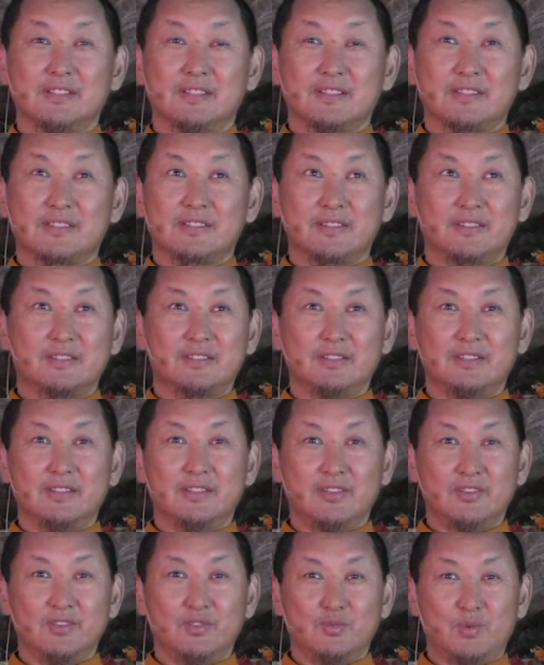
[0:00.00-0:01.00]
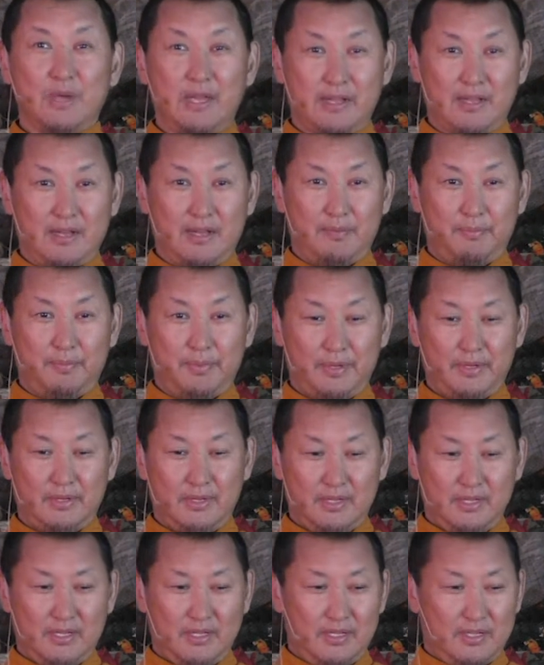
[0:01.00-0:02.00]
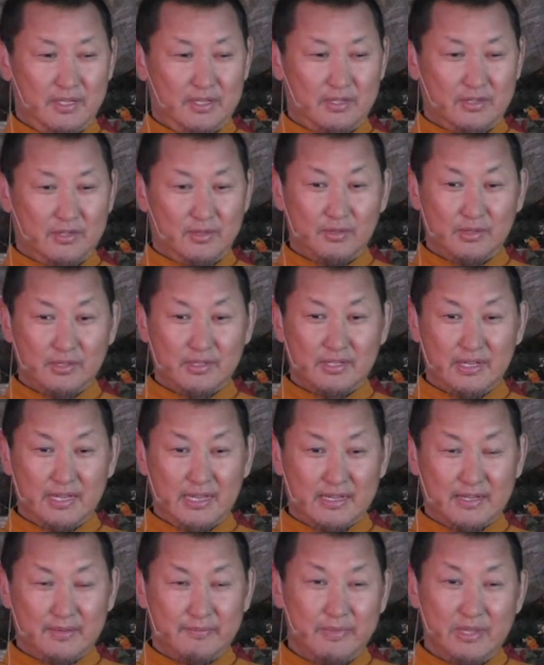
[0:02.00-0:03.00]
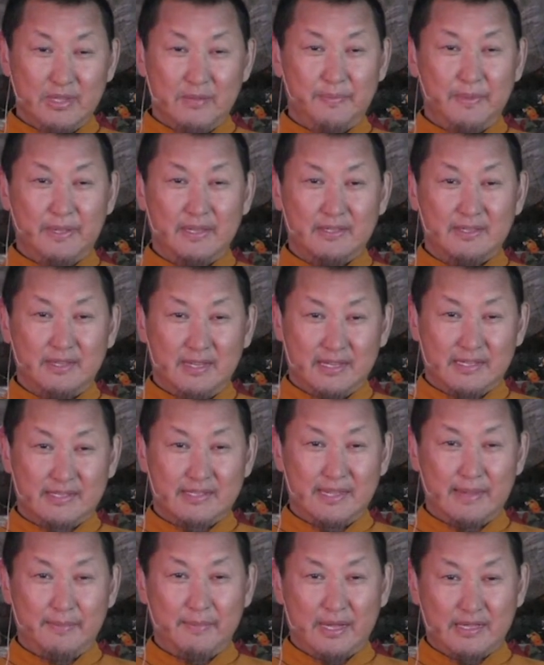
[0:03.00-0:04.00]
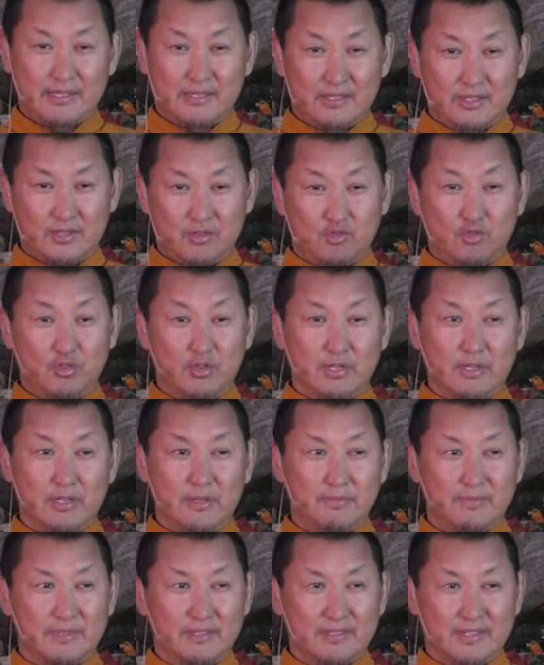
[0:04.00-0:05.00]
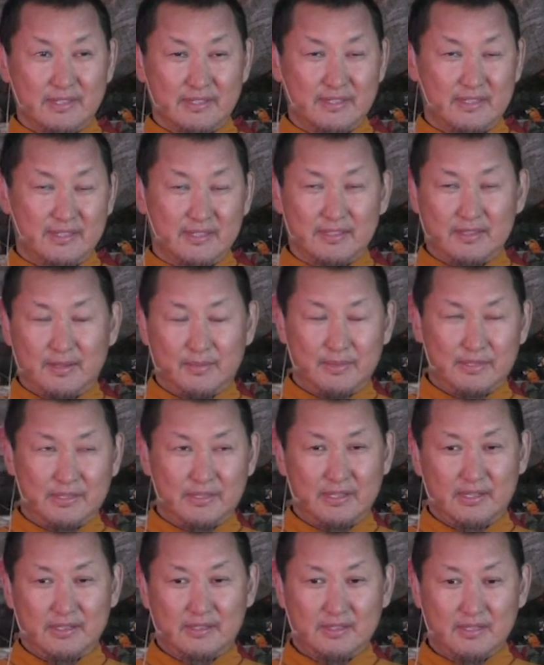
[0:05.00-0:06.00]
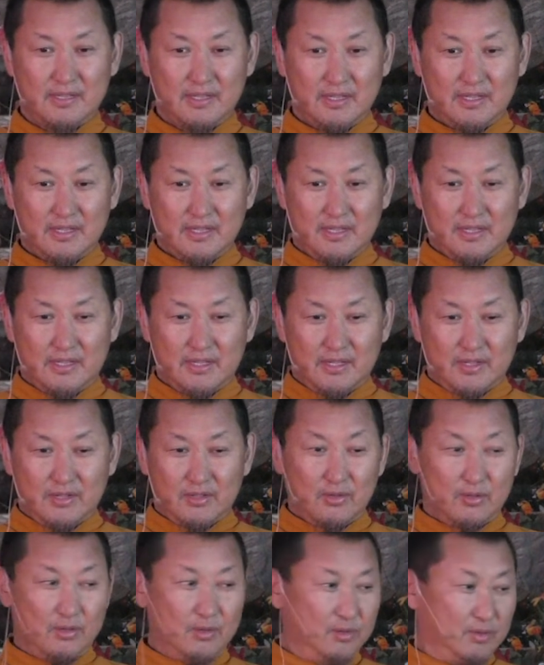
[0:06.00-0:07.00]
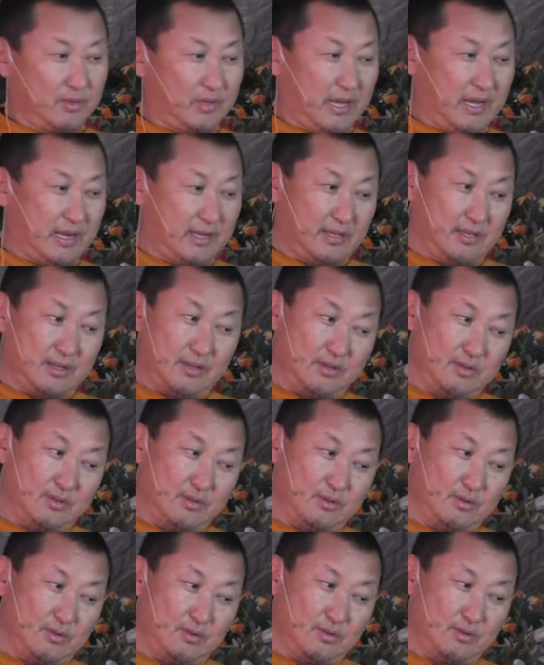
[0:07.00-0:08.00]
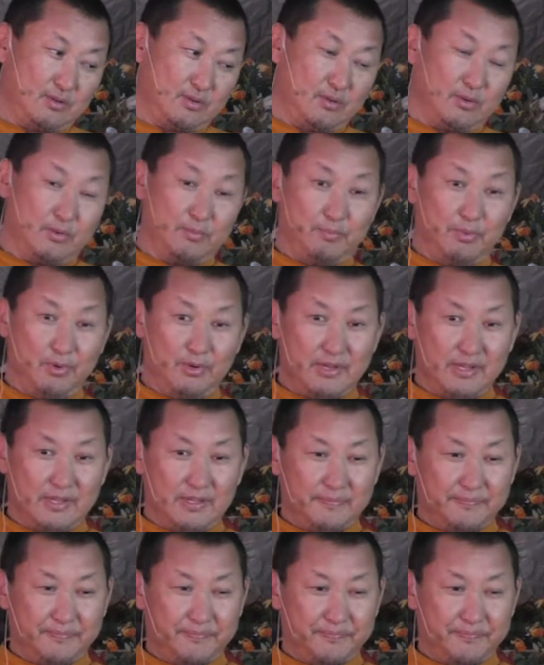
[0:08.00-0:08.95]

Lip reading: Certainly you wake up to, it's like, maybe it's like same as the dreams, yesterday someone says. You look at your body